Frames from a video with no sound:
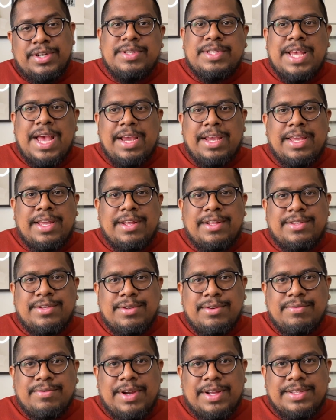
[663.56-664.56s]
tagging
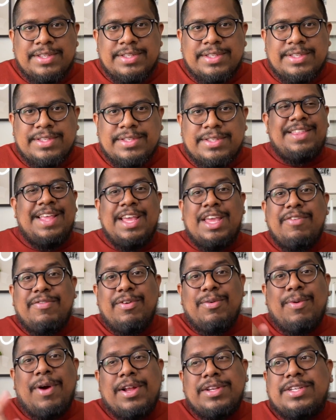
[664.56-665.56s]
2 friends. Thank you
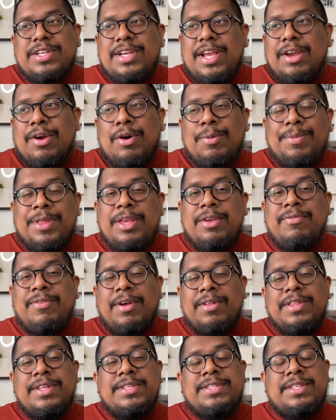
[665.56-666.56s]
for watching. I hope that you
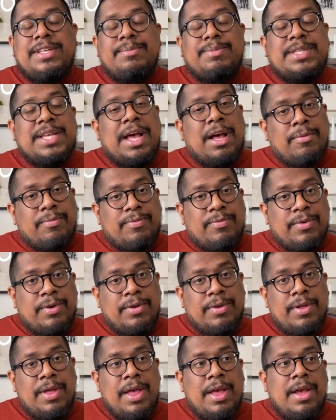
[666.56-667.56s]
found these tips
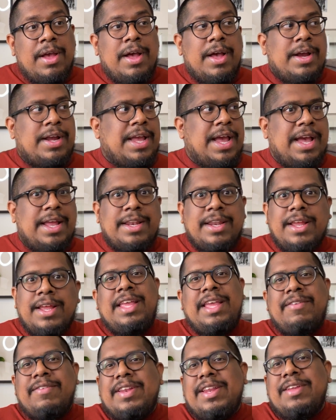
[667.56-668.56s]
helpful. Again,
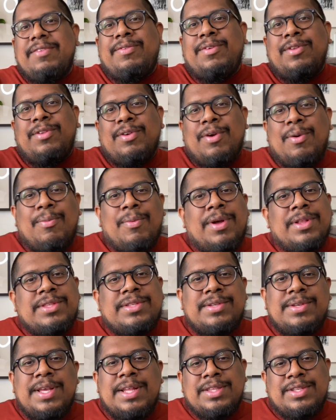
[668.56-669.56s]
even if you don't want
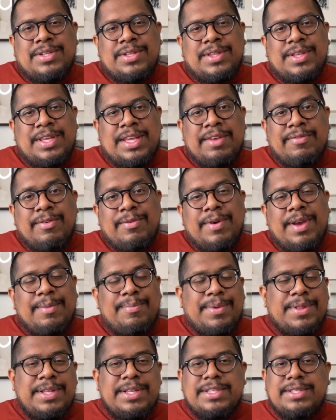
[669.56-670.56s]
to enter the giveaway,
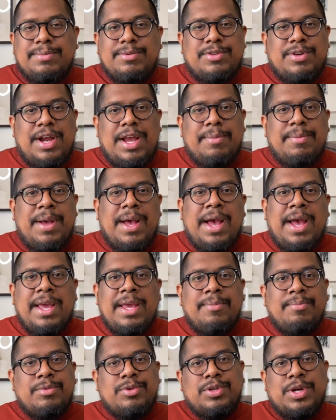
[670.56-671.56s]
please subscribe. I
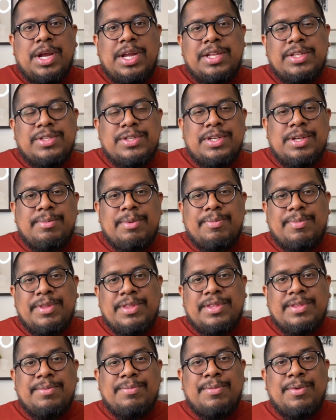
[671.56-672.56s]
am trying to come up
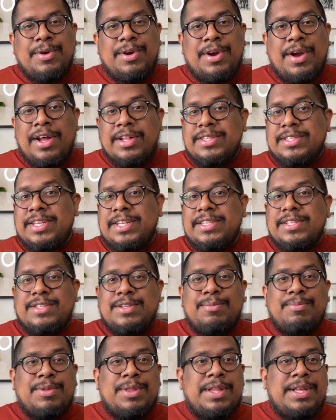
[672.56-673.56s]
with more content,
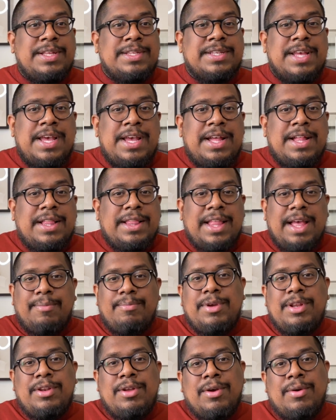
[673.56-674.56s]
so please let
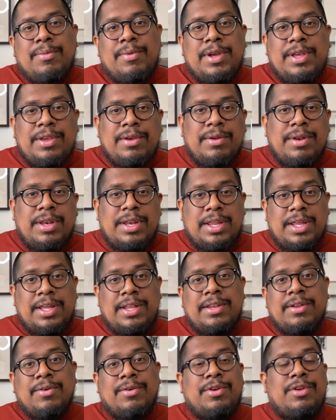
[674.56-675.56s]
me know what you
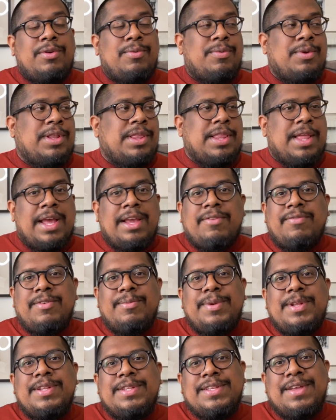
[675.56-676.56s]
need or you would like for
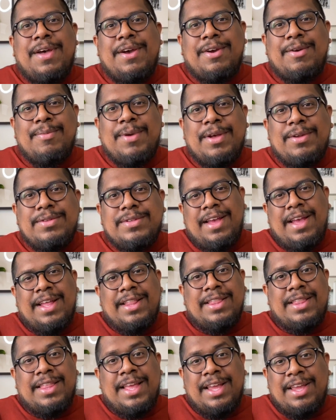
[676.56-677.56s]
me to talk about,
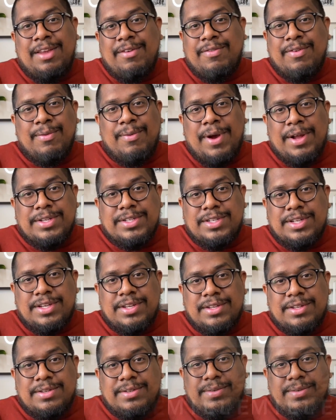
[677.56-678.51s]
and thank you for watching.